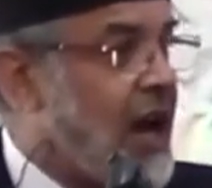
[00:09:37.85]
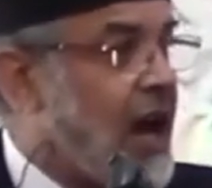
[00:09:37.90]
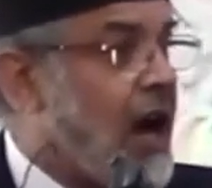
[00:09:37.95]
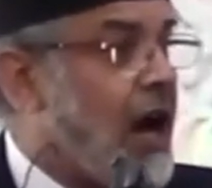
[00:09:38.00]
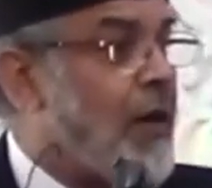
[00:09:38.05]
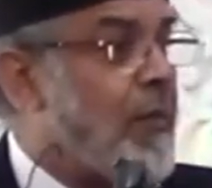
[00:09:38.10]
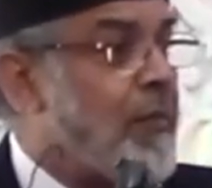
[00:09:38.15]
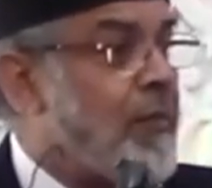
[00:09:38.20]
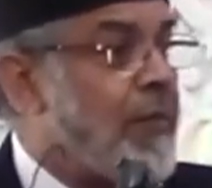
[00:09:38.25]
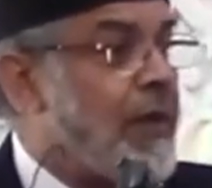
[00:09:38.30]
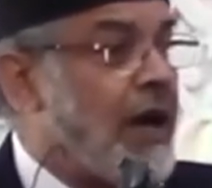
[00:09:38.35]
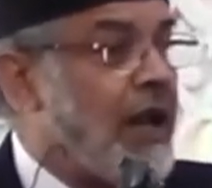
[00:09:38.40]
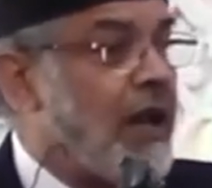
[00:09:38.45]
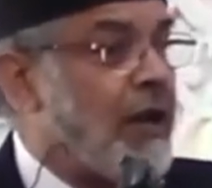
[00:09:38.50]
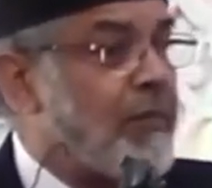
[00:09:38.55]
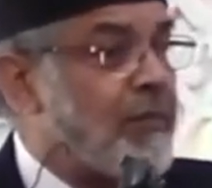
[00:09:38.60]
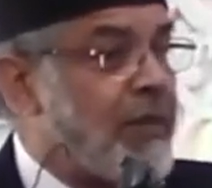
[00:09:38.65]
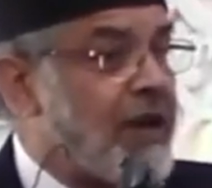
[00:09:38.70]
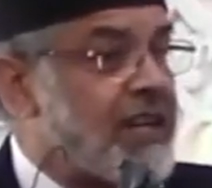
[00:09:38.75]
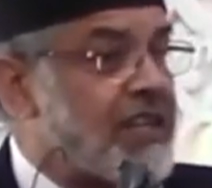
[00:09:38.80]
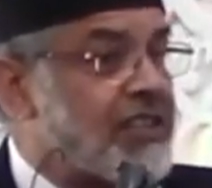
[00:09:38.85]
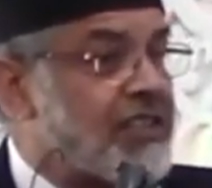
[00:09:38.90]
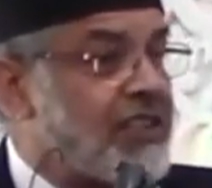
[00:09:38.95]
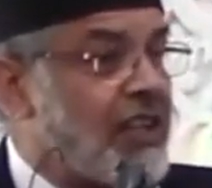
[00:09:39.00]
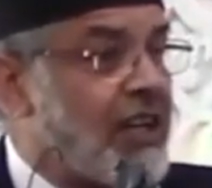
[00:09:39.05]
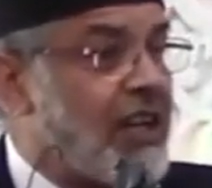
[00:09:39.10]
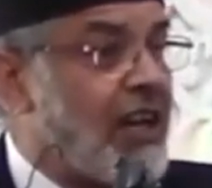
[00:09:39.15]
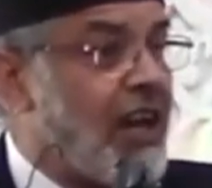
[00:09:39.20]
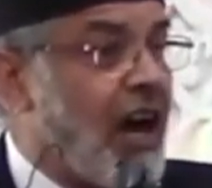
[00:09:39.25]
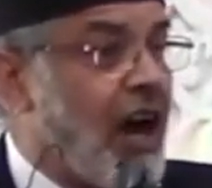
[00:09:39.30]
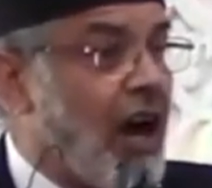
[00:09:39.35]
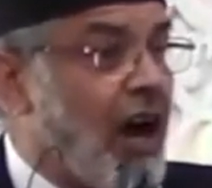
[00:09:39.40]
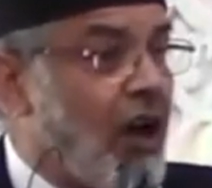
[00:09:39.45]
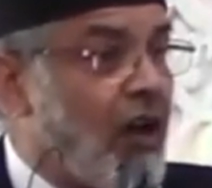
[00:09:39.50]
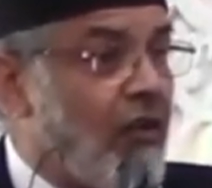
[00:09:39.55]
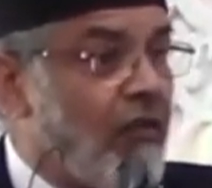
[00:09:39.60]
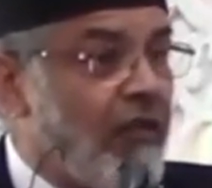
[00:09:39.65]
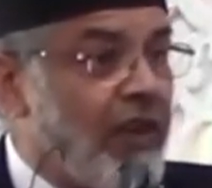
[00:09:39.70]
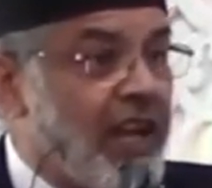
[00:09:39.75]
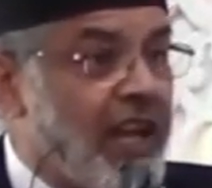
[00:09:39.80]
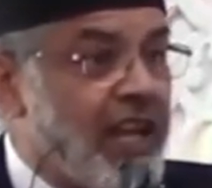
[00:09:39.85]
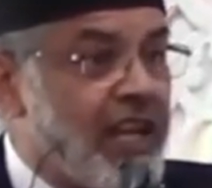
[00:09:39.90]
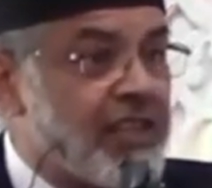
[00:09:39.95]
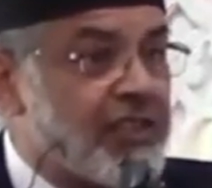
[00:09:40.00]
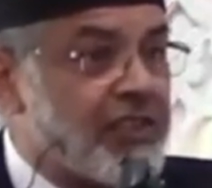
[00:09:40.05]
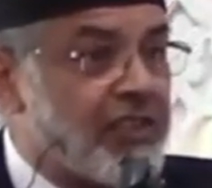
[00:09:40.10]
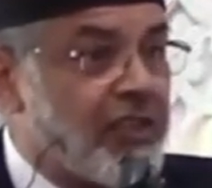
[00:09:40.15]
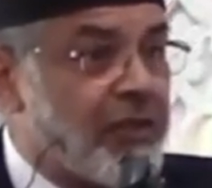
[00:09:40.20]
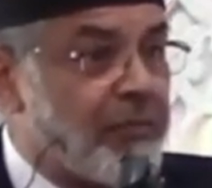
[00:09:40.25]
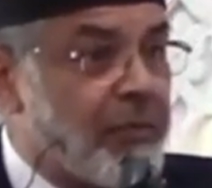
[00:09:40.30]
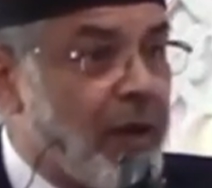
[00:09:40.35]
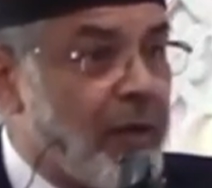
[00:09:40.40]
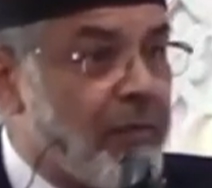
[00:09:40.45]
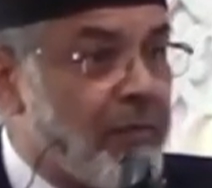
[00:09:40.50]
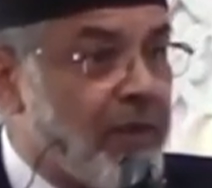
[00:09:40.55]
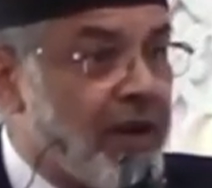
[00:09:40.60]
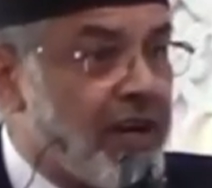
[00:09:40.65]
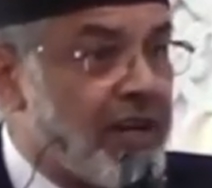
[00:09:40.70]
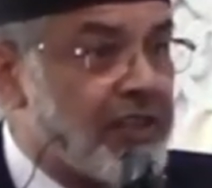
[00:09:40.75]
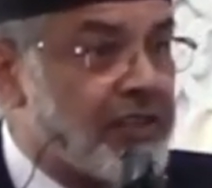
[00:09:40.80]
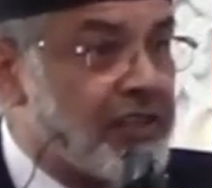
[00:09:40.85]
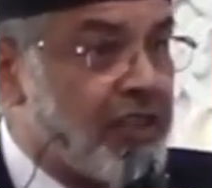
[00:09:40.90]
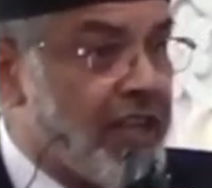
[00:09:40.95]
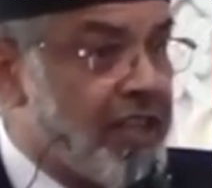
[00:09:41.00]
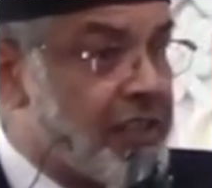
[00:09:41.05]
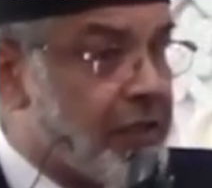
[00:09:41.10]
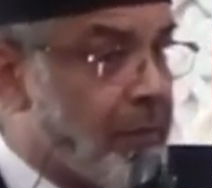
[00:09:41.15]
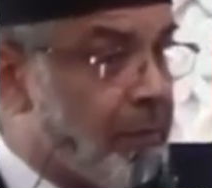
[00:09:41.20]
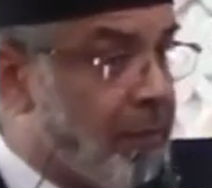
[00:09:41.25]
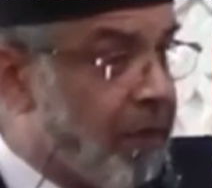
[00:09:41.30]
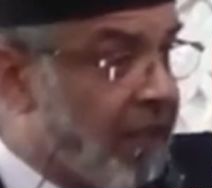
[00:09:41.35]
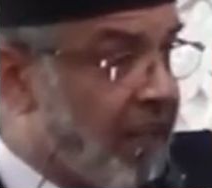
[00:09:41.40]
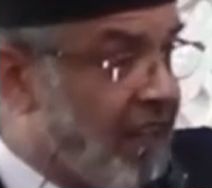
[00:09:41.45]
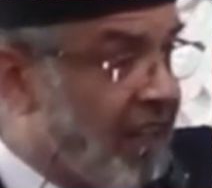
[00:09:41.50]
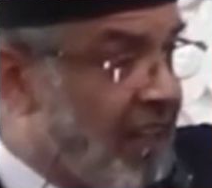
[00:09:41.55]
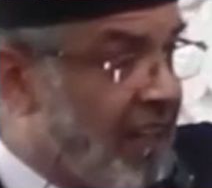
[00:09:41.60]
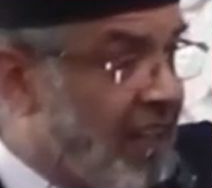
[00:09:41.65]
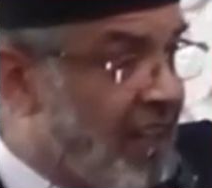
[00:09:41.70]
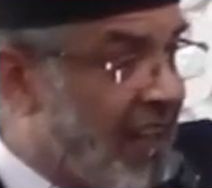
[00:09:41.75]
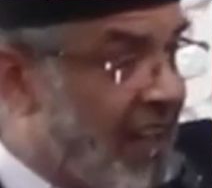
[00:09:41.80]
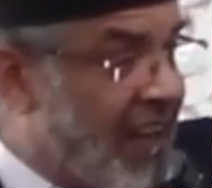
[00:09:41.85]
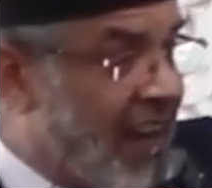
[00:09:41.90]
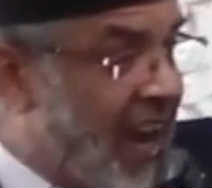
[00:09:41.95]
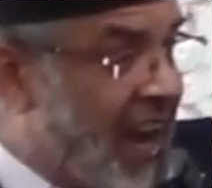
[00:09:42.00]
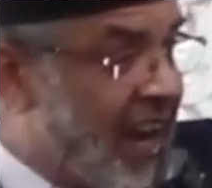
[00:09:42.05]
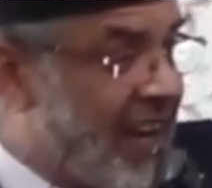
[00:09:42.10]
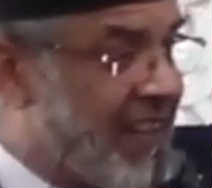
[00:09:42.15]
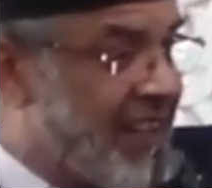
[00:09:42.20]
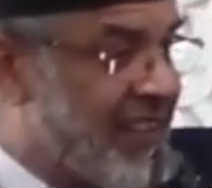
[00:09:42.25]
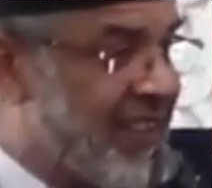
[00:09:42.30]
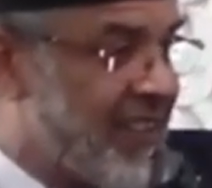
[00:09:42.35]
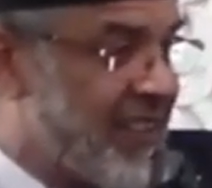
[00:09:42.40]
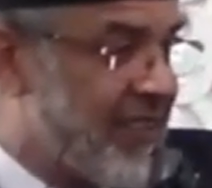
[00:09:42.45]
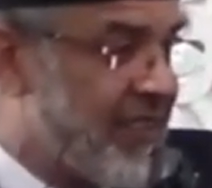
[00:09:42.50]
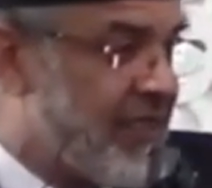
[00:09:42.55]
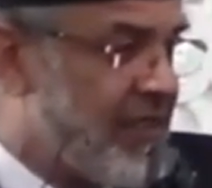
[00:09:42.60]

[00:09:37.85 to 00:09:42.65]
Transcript: Humble person always remembers his beginning and end.